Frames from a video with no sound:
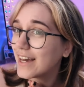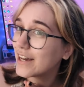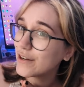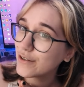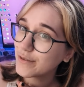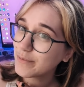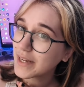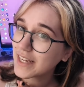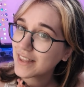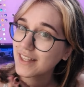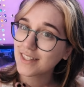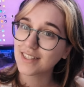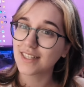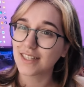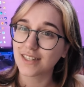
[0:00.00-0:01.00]
it would make
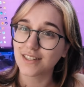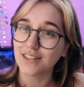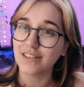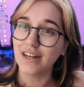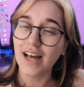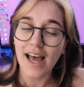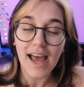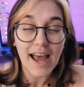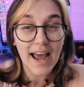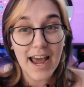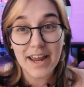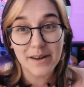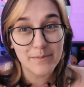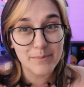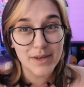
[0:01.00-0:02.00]
this little
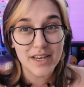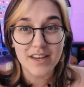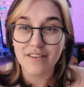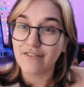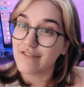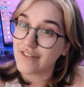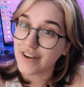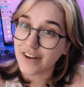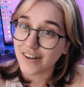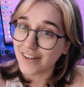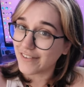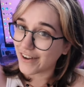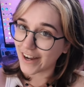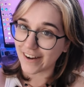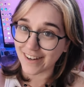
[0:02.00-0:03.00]
and be
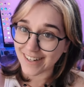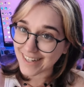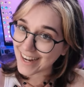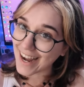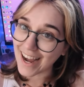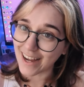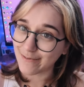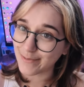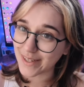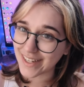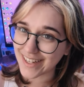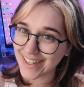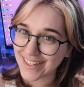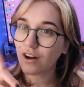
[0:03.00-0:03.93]
very, very happy.